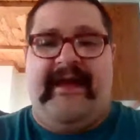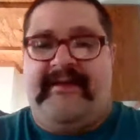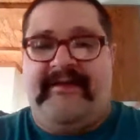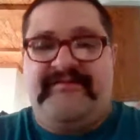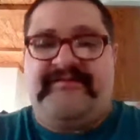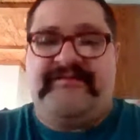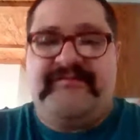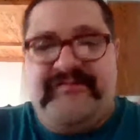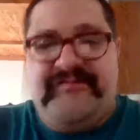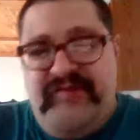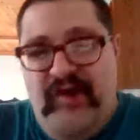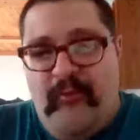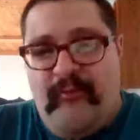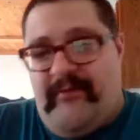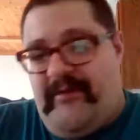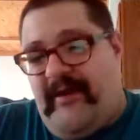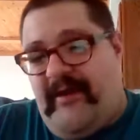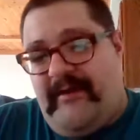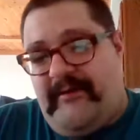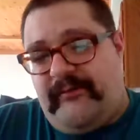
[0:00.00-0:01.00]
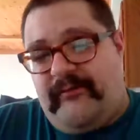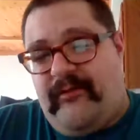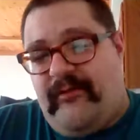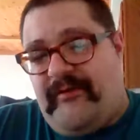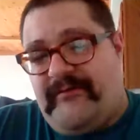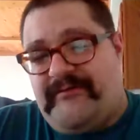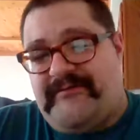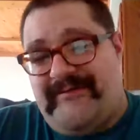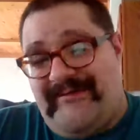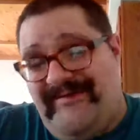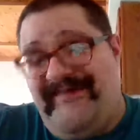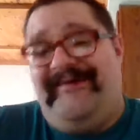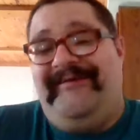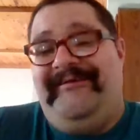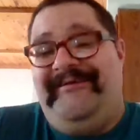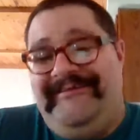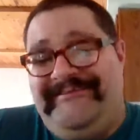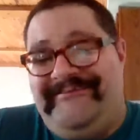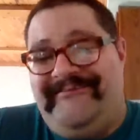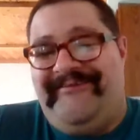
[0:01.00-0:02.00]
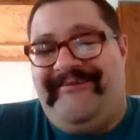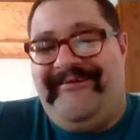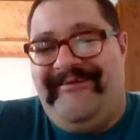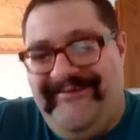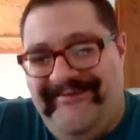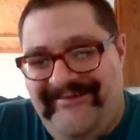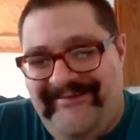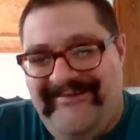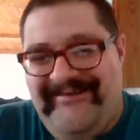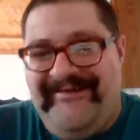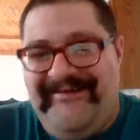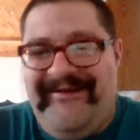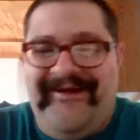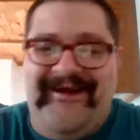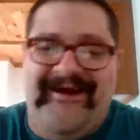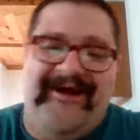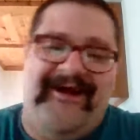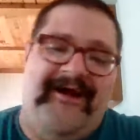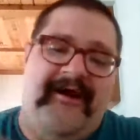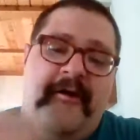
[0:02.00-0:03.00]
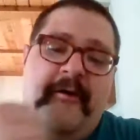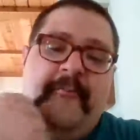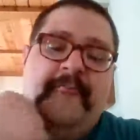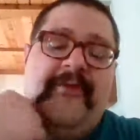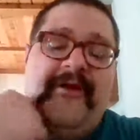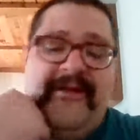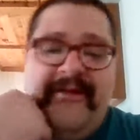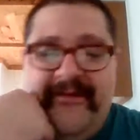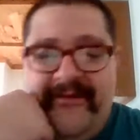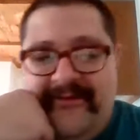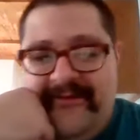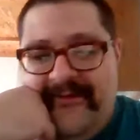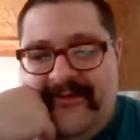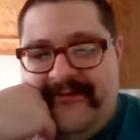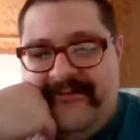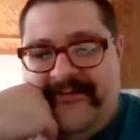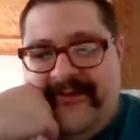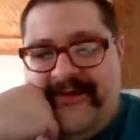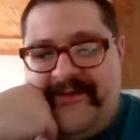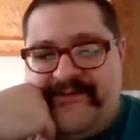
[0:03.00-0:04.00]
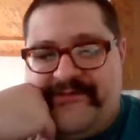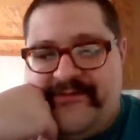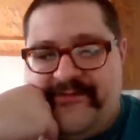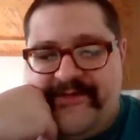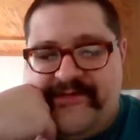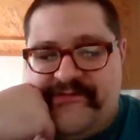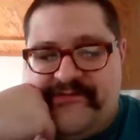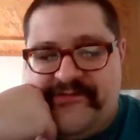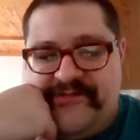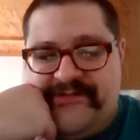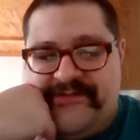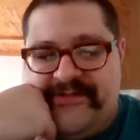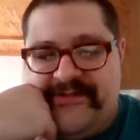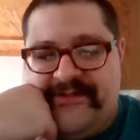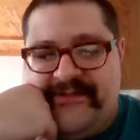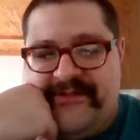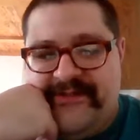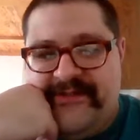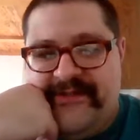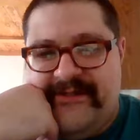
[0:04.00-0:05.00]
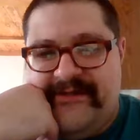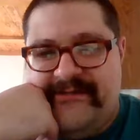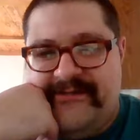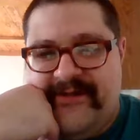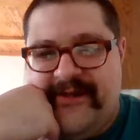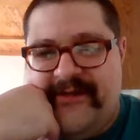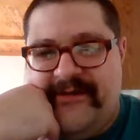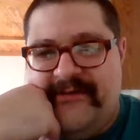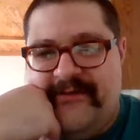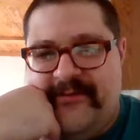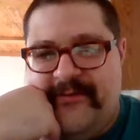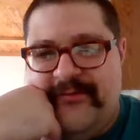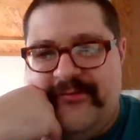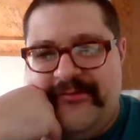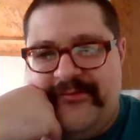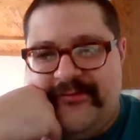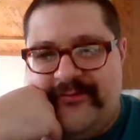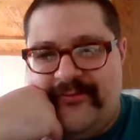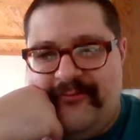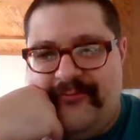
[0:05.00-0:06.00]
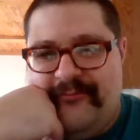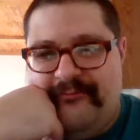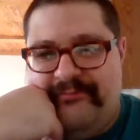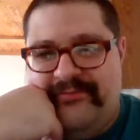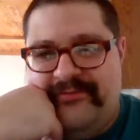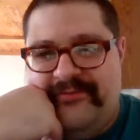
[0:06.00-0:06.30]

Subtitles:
this is going on across the country. But in case you're interested, it's on YouTube.